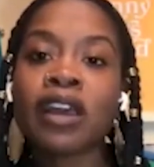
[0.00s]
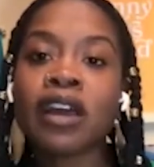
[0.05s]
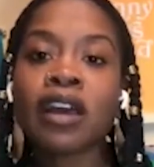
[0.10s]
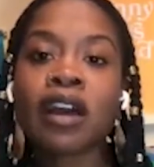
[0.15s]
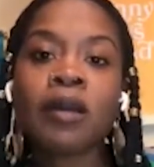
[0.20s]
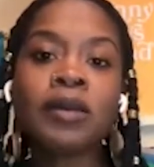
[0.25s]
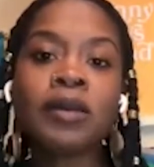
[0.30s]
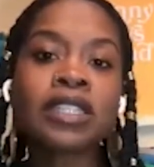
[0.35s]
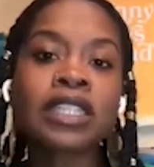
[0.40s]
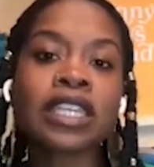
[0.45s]

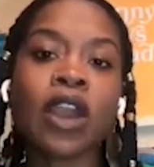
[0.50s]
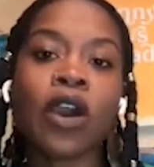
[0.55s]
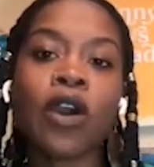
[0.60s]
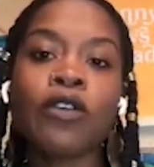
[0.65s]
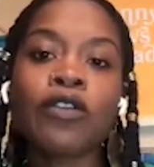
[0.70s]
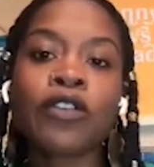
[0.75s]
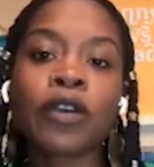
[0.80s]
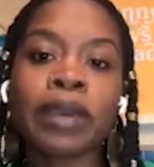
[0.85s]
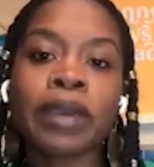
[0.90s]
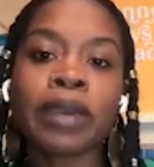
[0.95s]
almost the
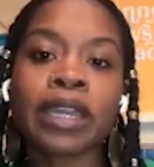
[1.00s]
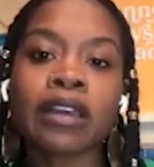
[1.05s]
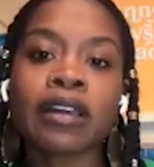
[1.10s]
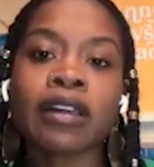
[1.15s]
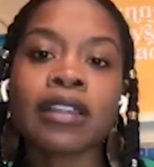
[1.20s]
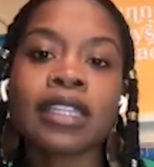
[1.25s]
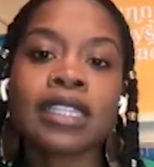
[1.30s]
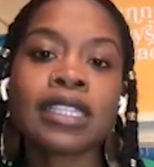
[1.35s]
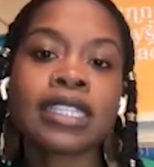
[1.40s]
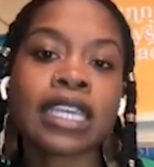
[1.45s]
over
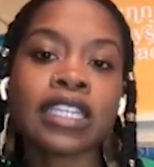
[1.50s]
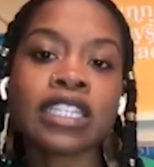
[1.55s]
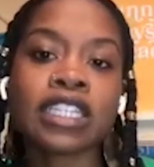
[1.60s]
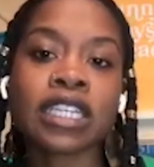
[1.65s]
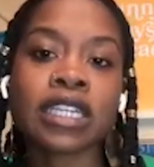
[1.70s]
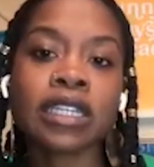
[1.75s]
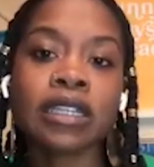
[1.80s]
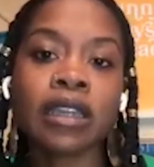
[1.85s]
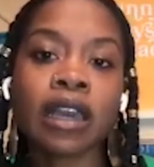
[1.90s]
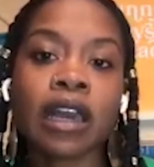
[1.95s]

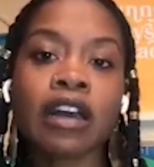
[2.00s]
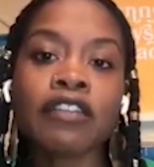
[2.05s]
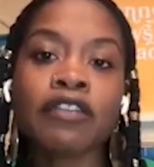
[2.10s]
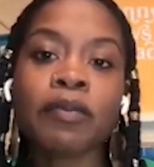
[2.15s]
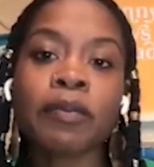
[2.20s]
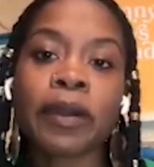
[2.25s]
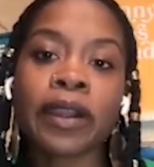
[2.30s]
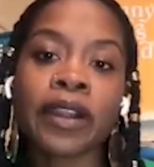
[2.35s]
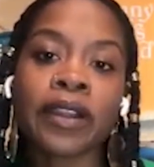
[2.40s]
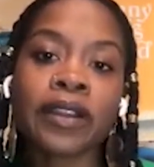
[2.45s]
medicalization of
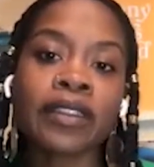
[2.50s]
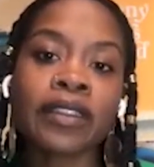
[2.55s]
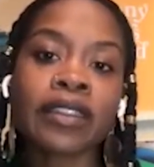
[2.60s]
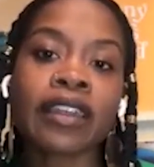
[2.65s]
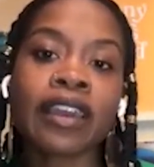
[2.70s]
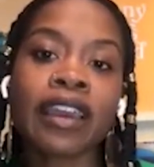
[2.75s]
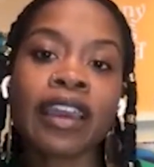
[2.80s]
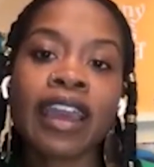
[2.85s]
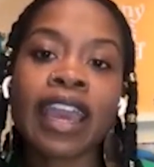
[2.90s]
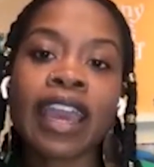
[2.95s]
birth.
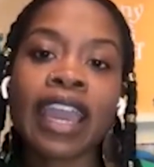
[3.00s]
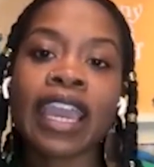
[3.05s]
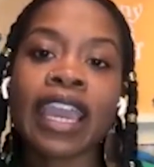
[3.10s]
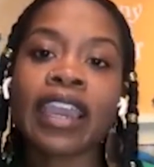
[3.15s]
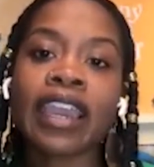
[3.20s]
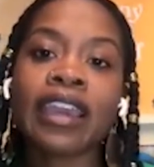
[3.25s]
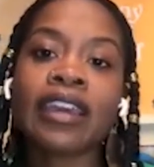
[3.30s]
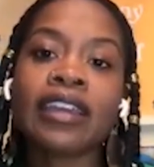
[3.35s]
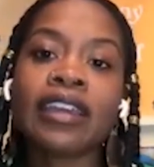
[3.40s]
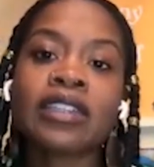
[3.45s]

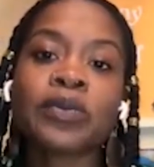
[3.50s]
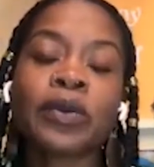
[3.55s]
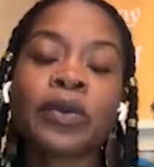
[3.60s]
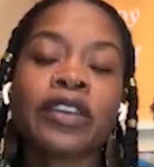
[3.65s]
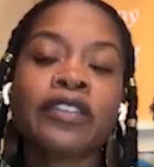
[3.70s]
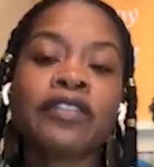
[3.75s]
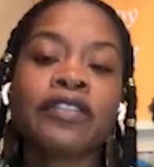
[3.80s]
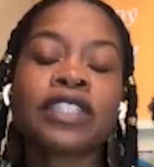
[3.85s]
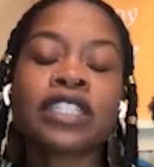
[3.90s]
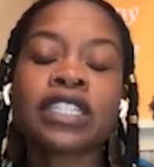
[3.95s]
And
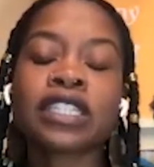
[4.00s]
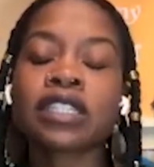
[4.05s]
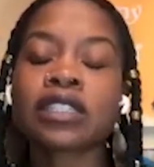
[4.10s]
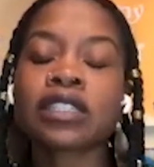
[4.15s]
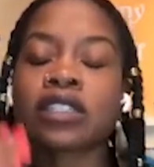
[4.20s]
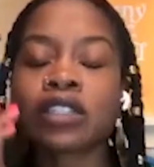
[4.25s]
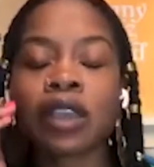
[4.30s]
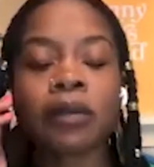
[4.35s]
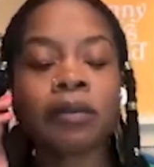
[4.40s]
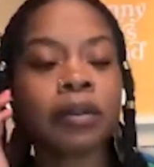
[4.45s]
we've
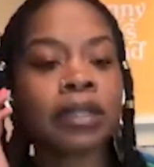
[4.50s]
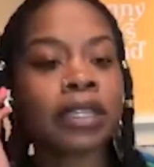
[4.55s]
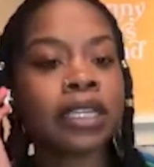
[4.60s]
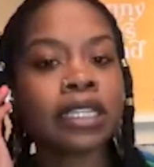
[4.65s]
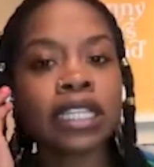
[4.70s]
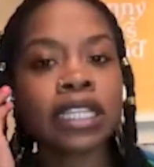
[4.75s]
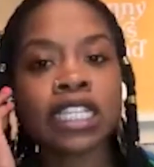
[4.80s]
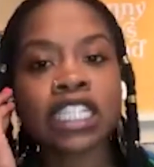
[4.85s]
just completely